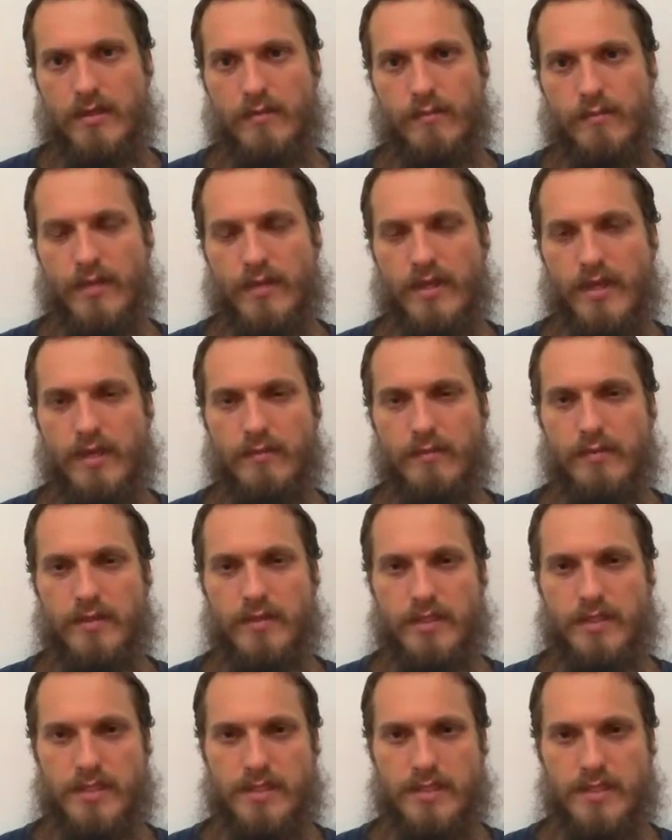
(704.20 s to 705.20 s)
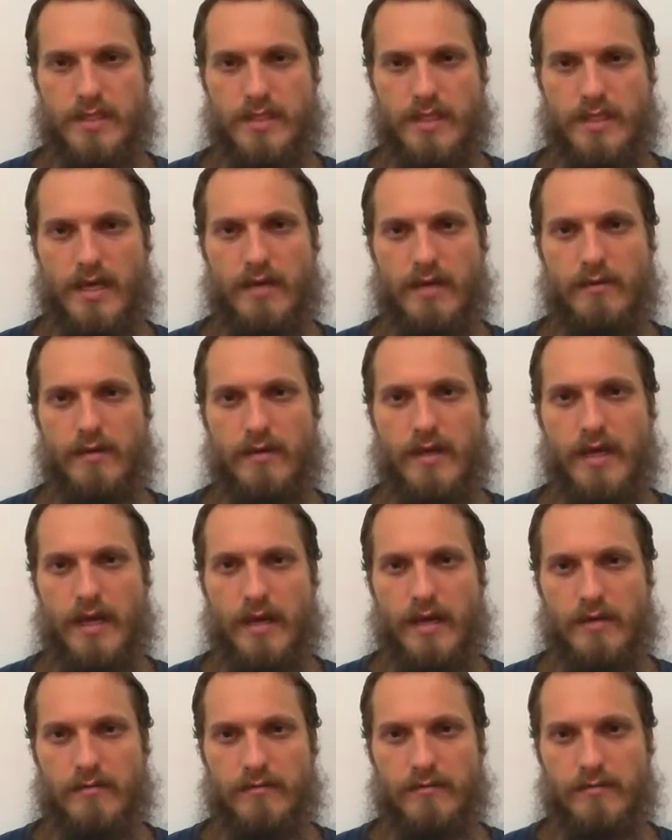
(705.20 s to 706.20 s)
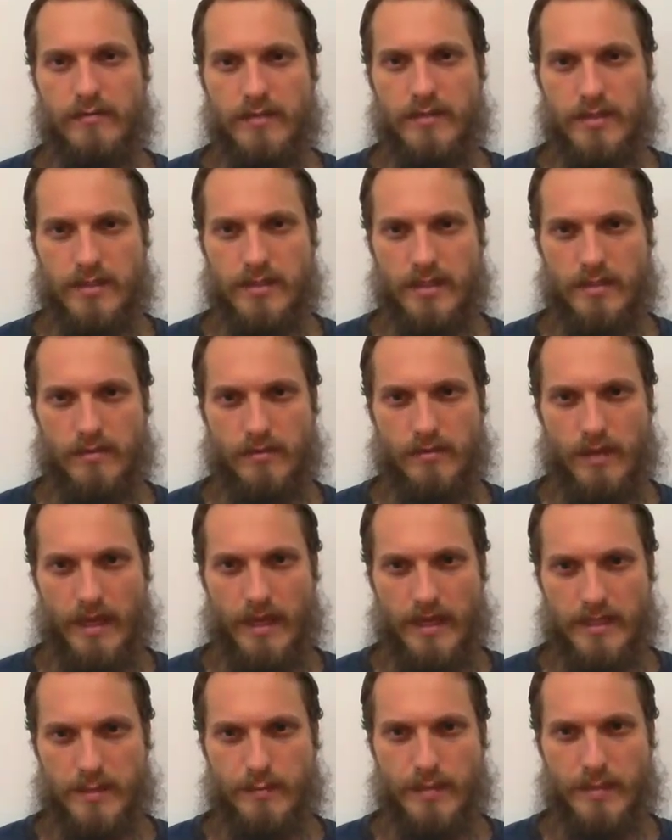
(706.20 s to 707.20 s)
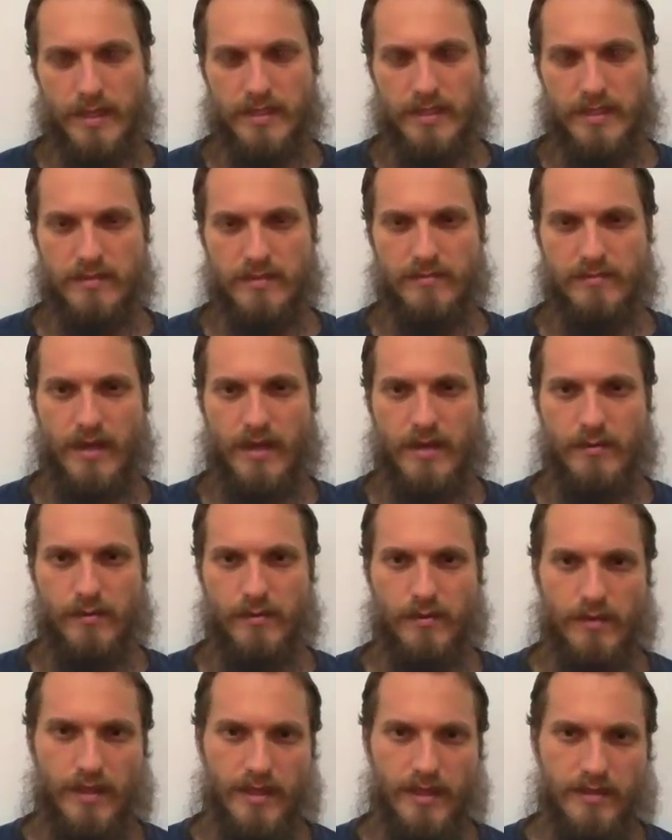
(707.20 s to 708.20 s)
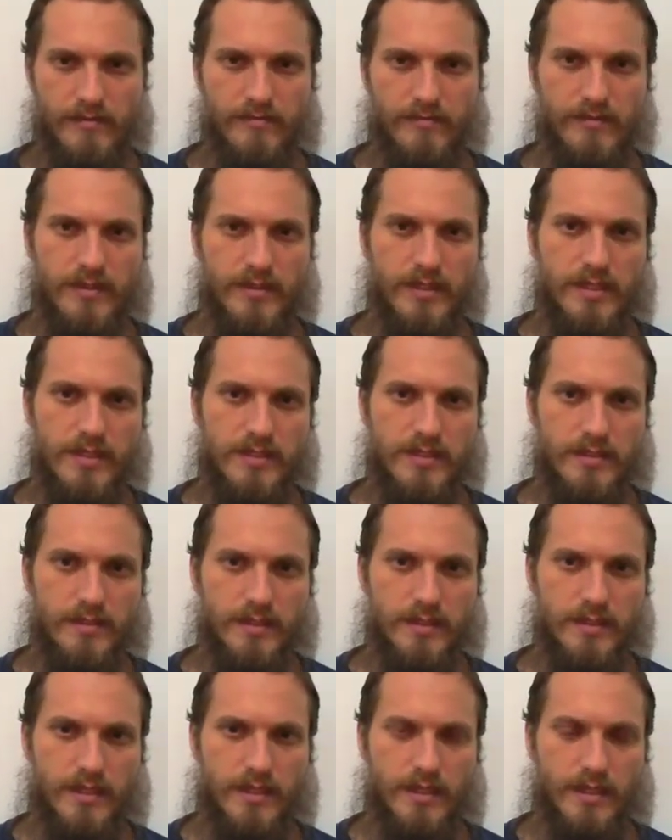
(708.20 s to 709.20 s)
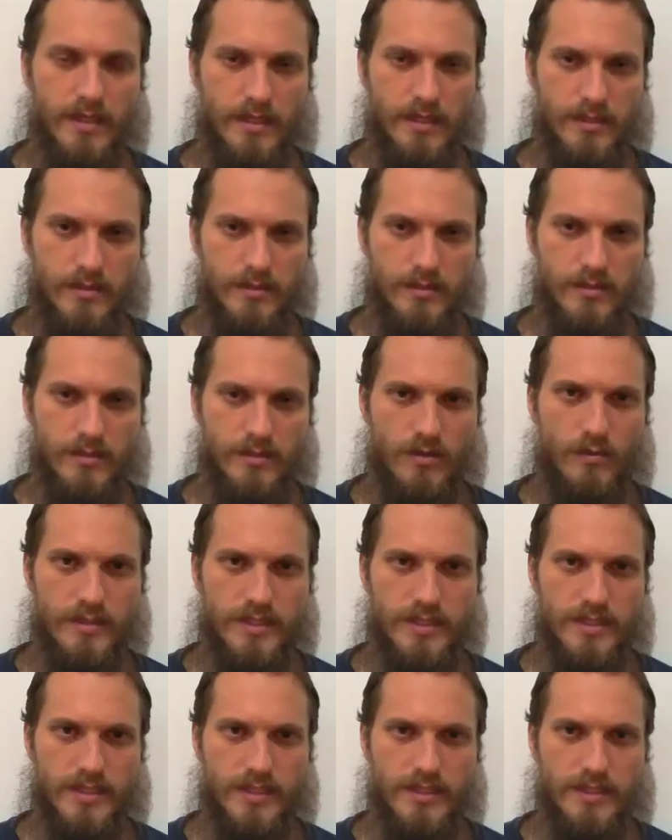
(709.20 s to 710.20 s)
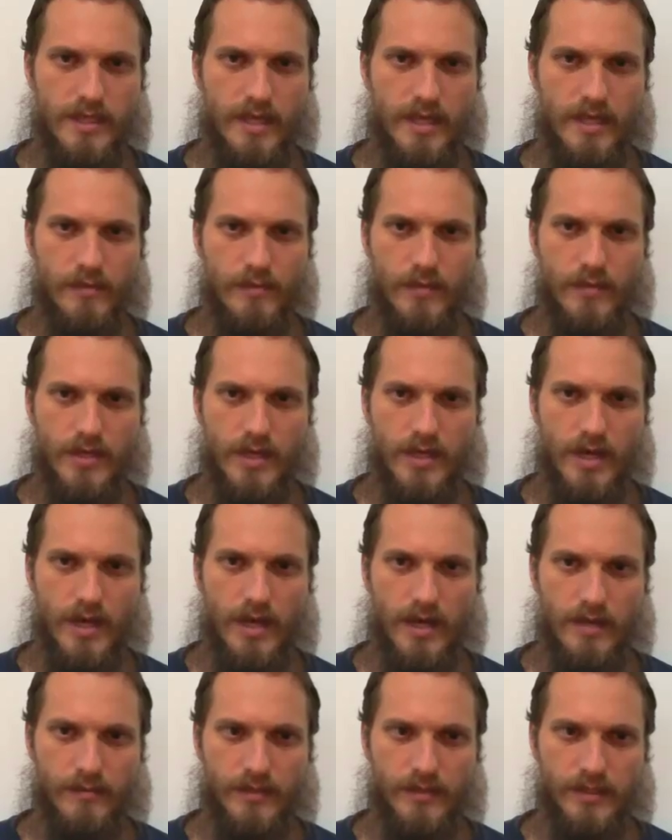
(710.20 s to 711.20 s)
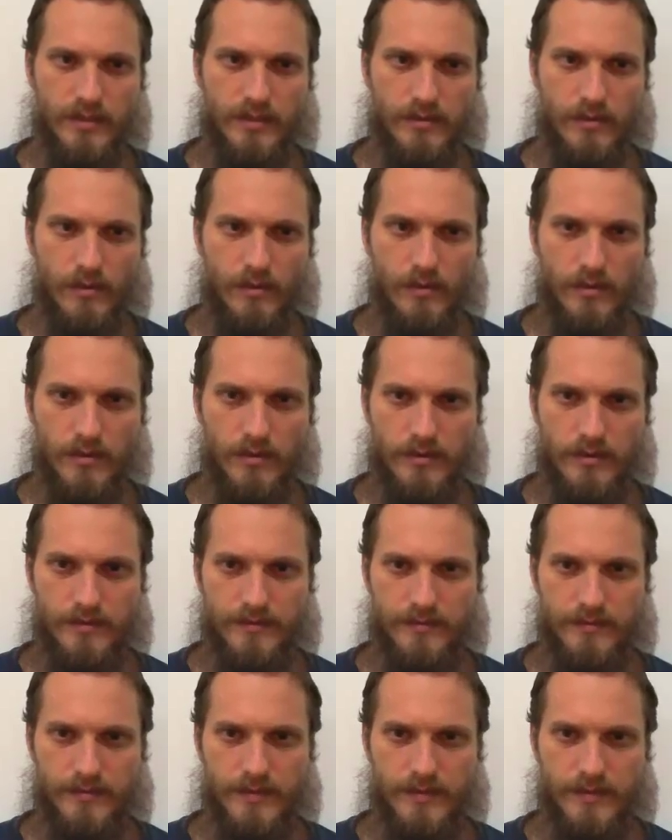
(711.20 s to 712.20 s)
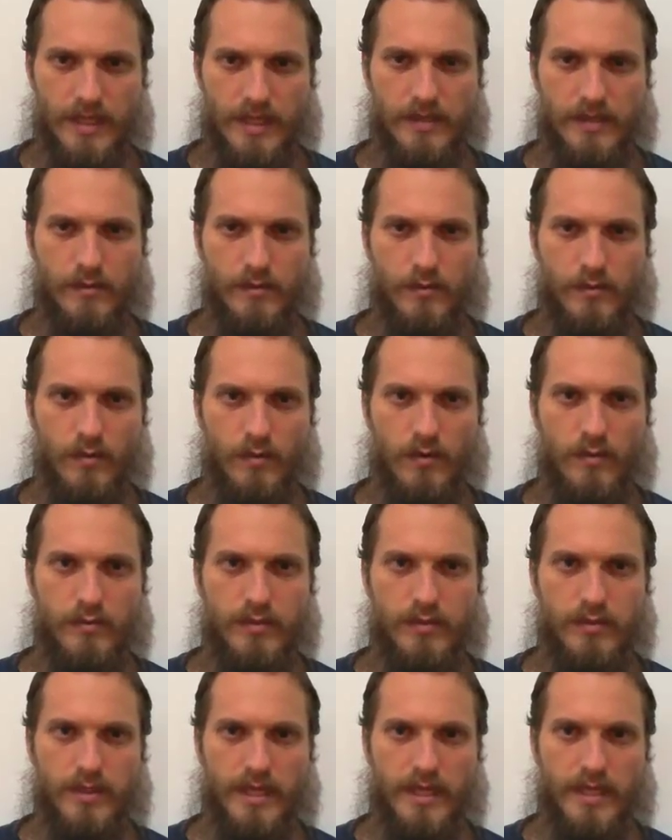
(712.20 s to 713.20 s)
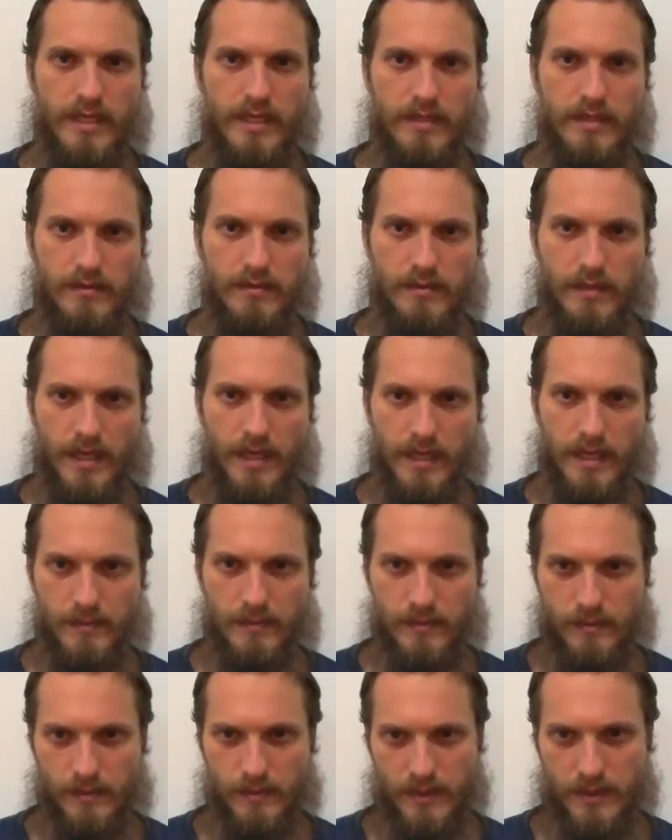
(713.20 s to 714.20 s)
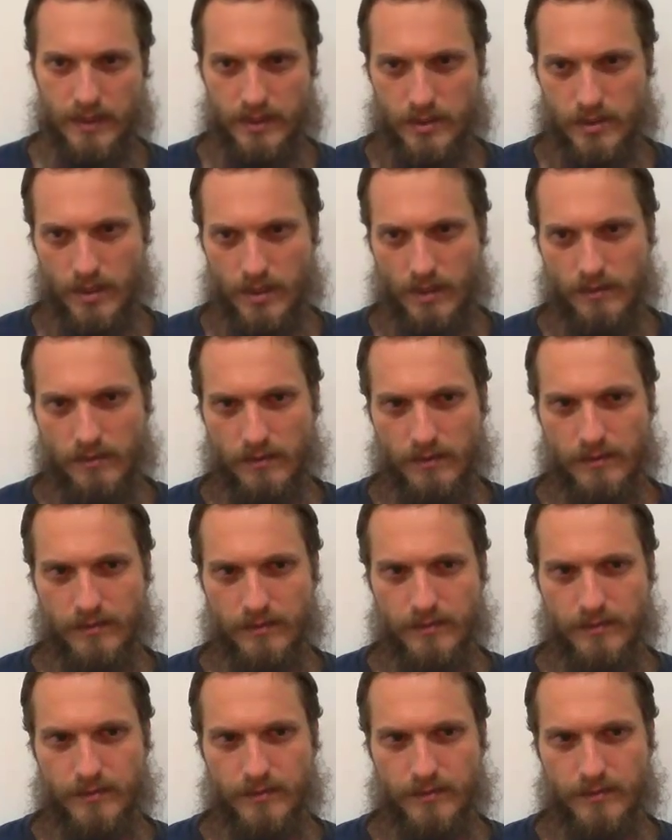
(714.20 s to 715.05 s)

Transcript: being able to see how every single aspect of our life is leading us towards the same common goal. And they're all playing in alignment with each other.